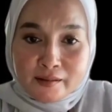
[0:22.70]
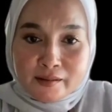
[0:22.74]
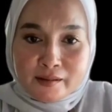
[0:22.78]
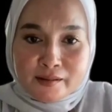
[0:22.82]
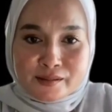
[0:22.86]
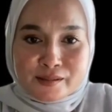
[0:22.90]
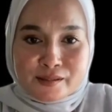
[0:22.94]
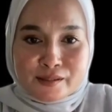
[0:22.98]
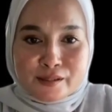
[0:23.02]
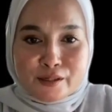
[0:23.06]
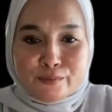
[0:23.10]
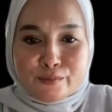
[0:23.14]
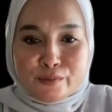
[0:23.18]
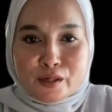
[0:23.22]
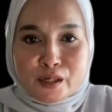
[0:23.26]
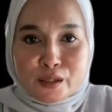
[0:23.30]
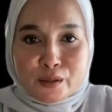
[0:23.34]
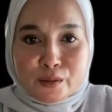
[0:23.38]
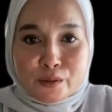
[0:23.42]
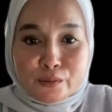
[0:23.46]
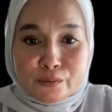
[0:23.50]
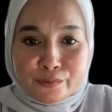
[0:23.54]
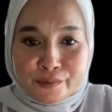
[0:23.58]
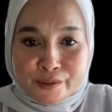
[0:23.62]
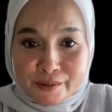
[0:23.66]

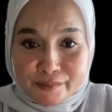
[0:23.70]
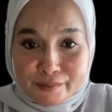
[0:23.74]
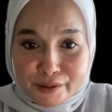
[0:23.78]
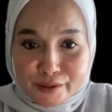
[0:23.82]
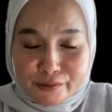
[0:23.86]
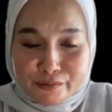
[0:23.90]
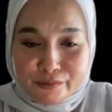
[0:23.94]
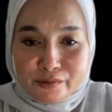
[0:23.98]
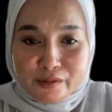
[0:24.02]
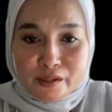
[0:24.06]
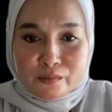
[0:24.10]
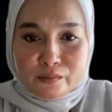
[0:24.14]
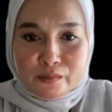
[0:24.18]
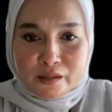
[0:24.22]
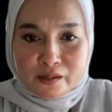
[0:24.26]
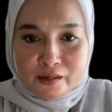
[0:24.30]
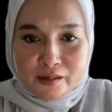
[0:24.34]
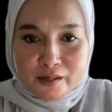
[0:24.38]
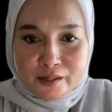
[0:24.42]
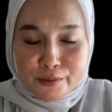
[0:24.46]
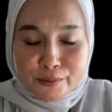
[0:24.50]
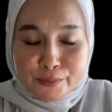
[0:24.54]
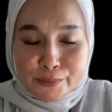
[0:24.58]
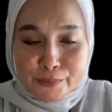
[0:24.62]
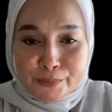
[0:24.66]
Assalamualaikum warahmatullahi
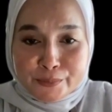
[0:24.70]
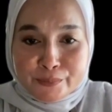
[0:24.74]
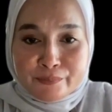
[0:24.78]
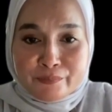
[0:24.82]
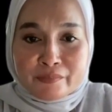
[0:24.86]
wabarakatuh.